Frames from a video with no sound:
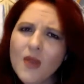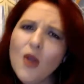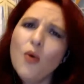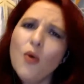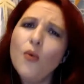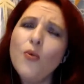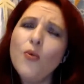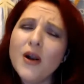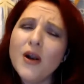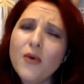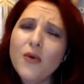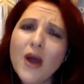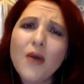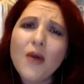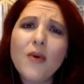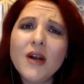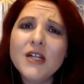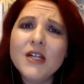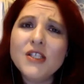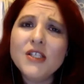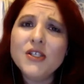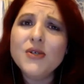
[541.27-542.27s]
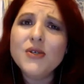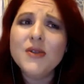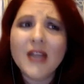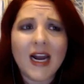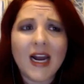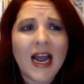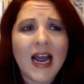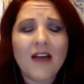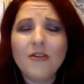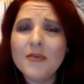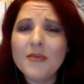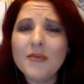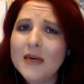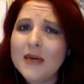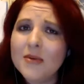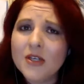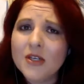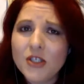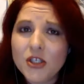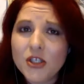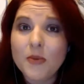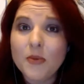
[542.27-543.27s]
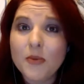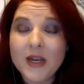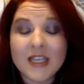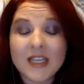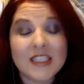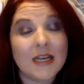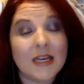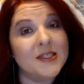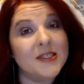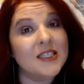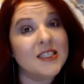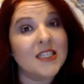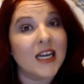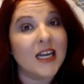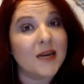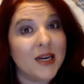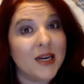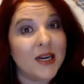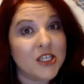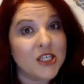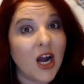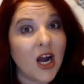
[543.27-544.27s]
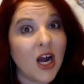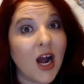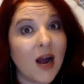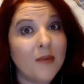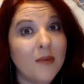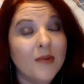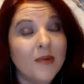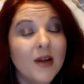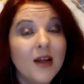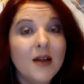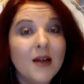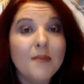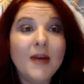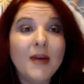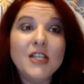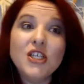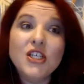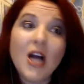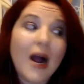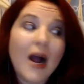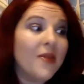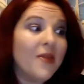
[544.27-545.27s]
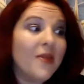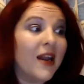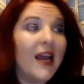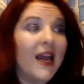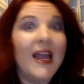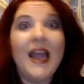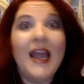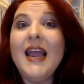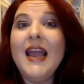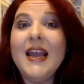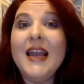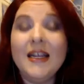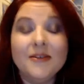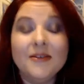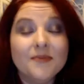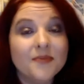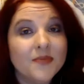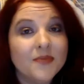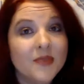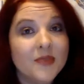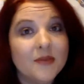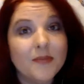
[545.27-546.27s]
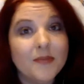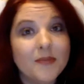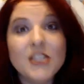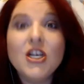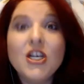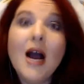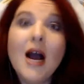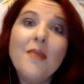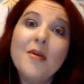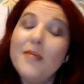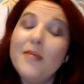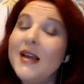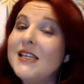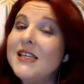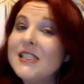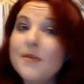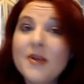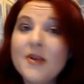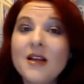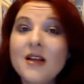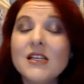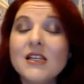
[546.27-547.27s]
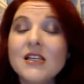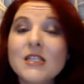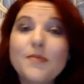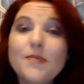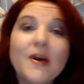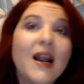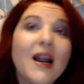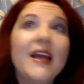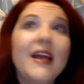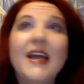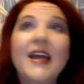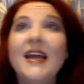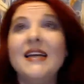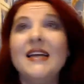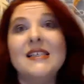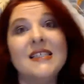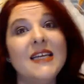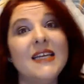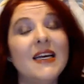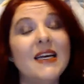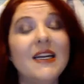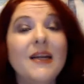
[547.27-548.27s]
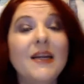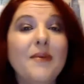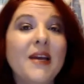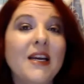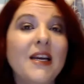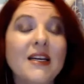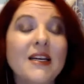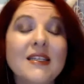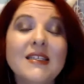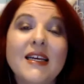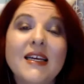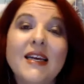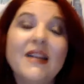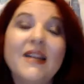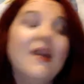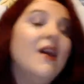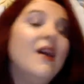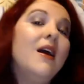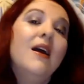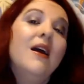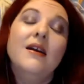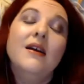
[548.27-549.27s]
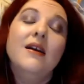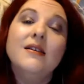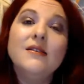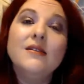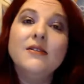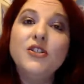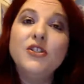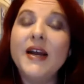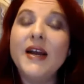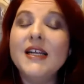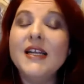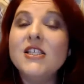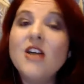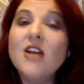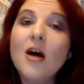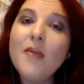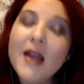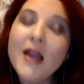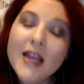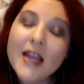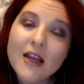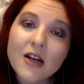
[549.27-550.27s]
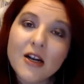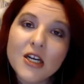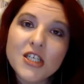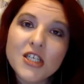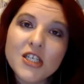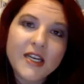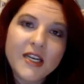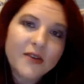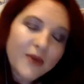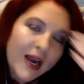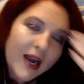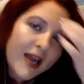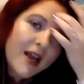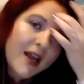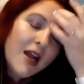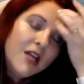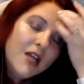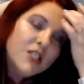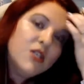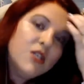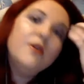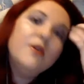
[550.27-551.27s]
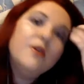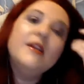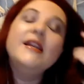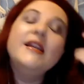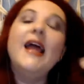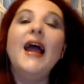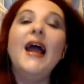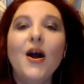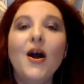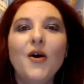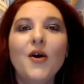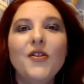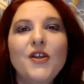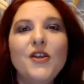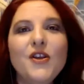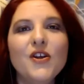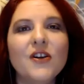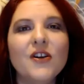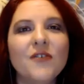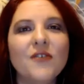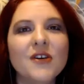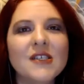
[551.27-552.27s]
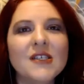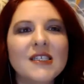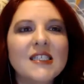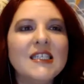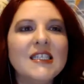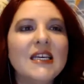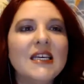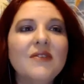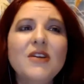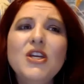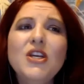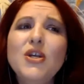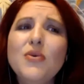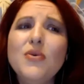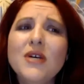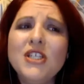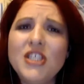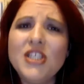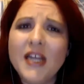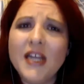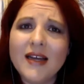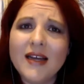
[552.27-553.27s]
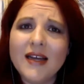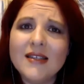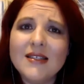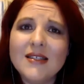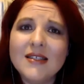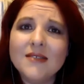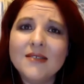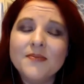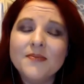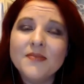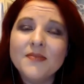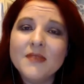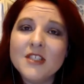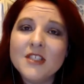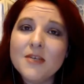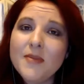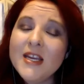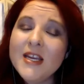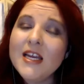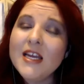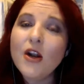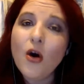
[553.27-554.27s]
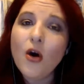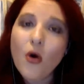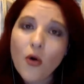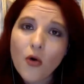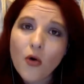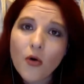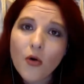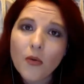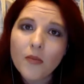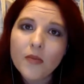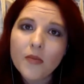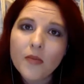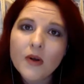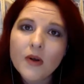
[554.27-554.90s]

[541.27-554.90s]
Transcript: what do I want to do that I haven't been able to do because I've been stuck job that I hate, my job that pays the bills, but I can't stand it because it drains all my energy, right? So now the universe is giving you a chance to be at home